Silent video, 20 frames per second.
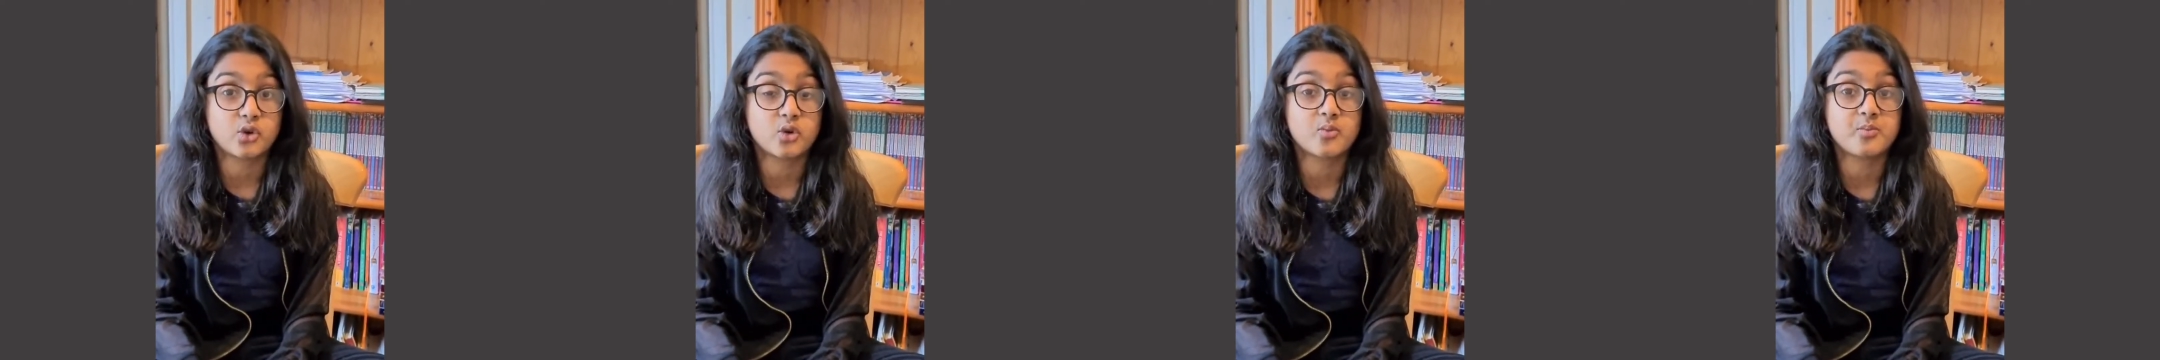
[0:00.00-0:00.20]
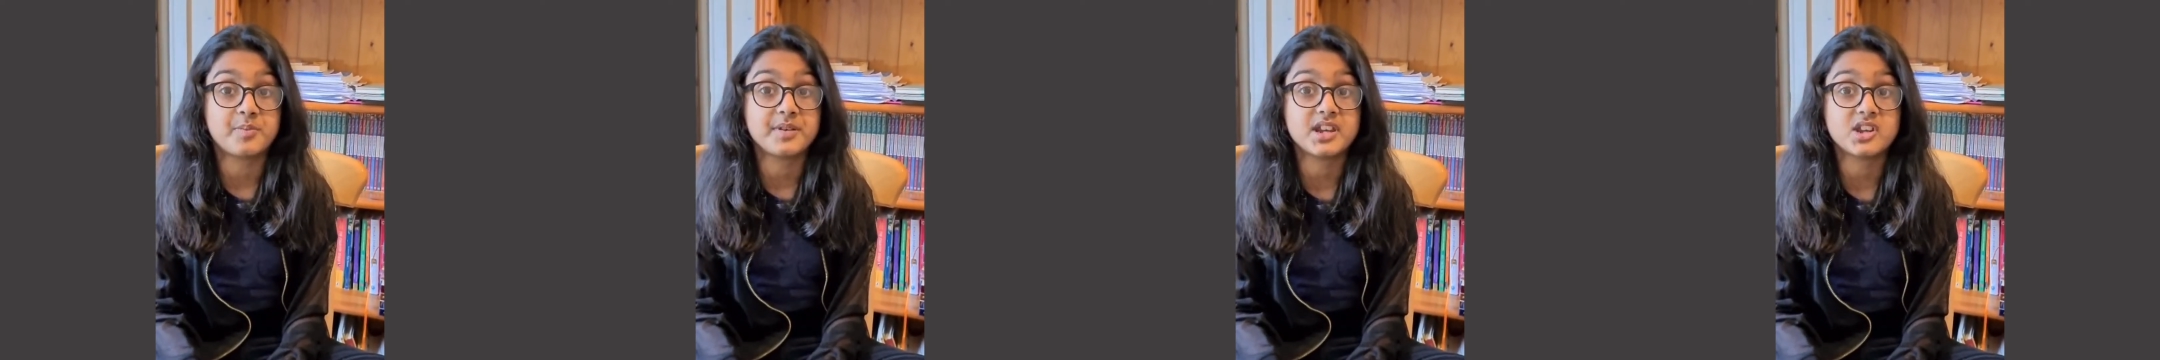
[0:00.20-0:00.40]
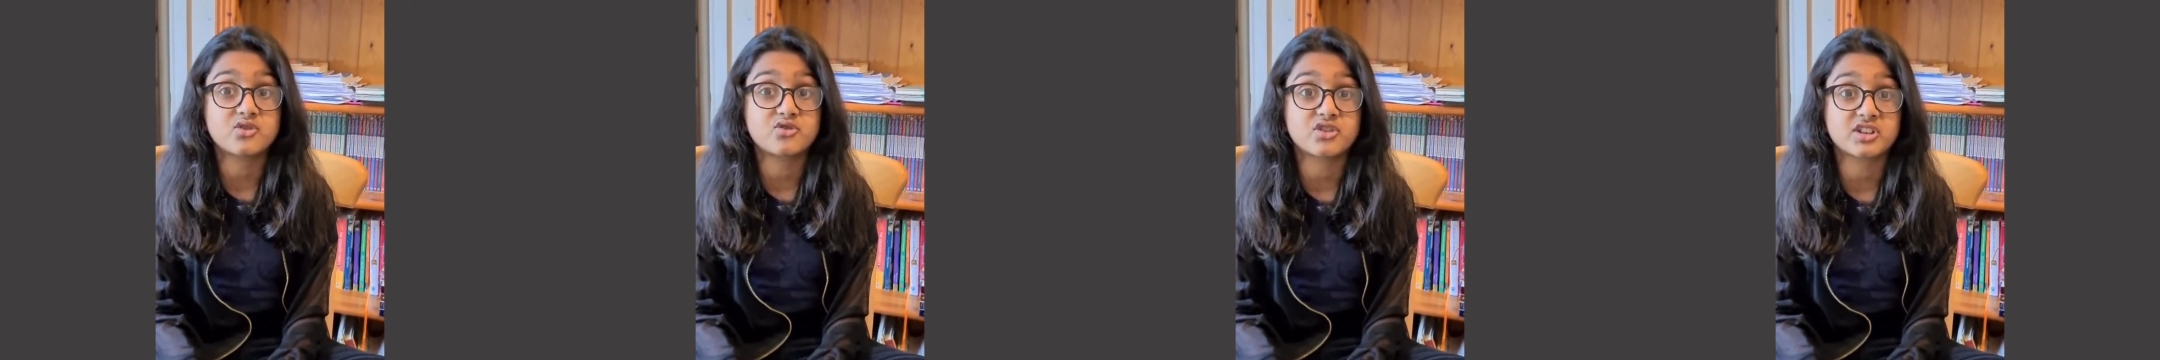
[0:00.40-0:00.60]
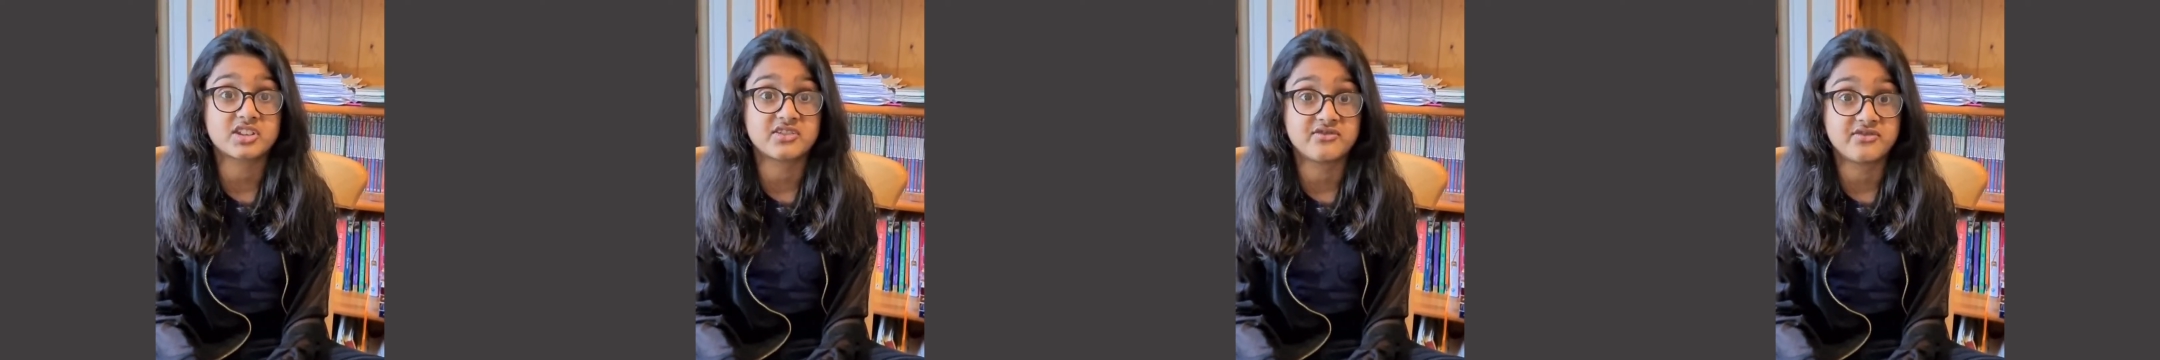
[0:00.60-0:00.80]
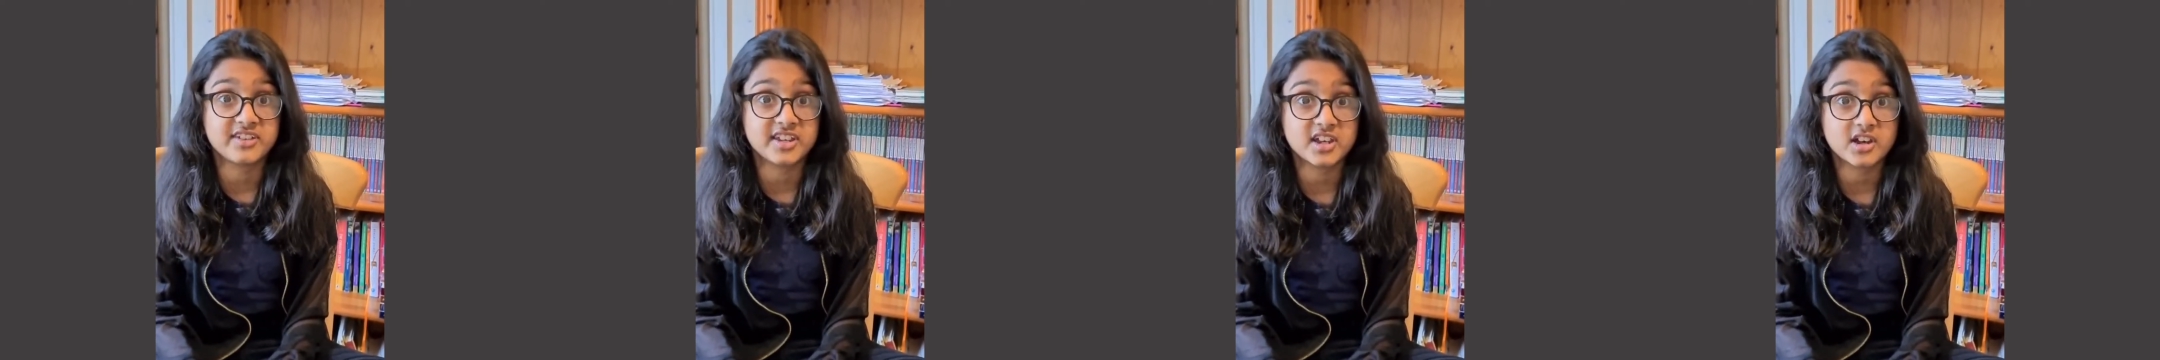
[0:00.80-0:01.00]
called
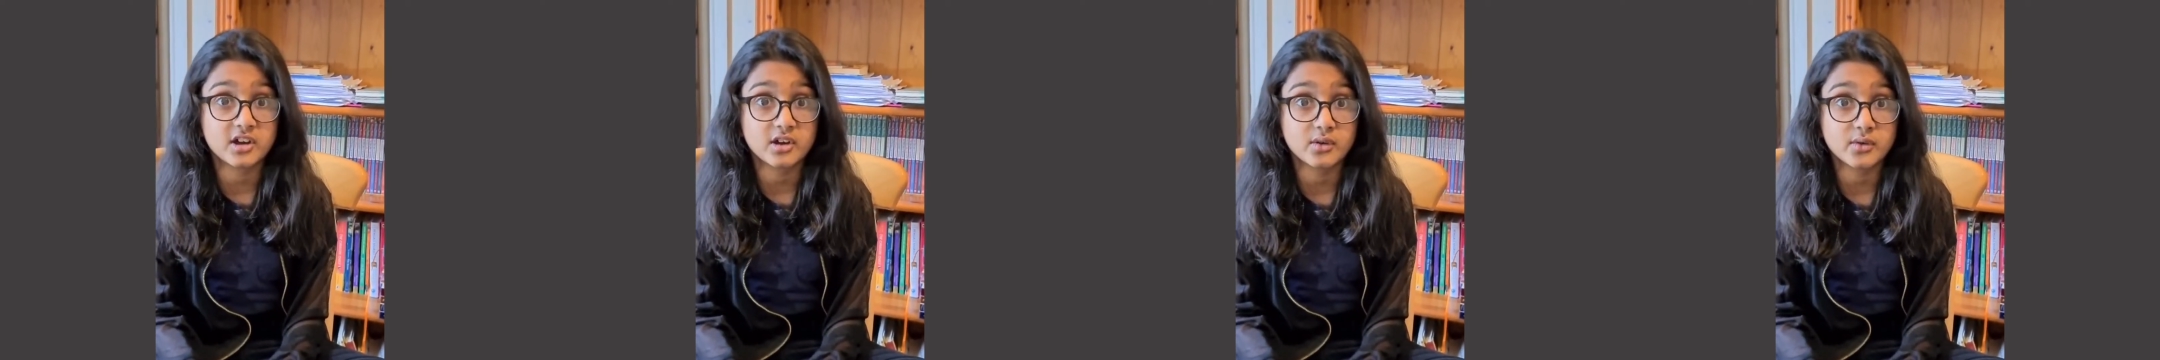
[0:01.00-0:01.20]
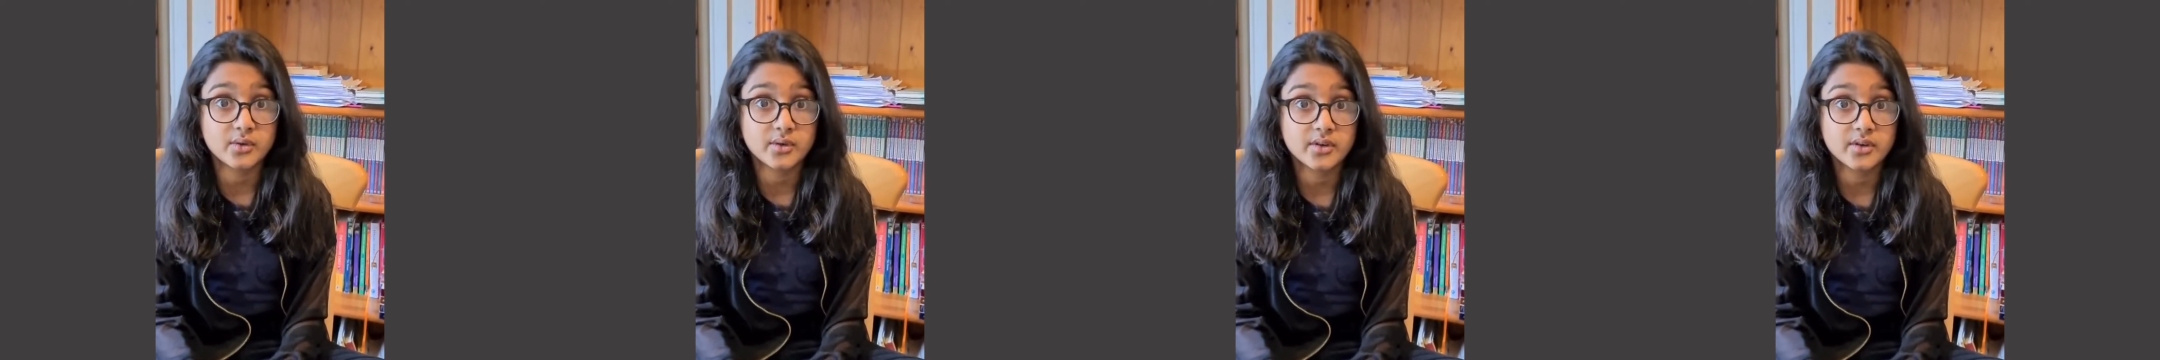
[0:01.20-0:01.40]
Beatrice Vio.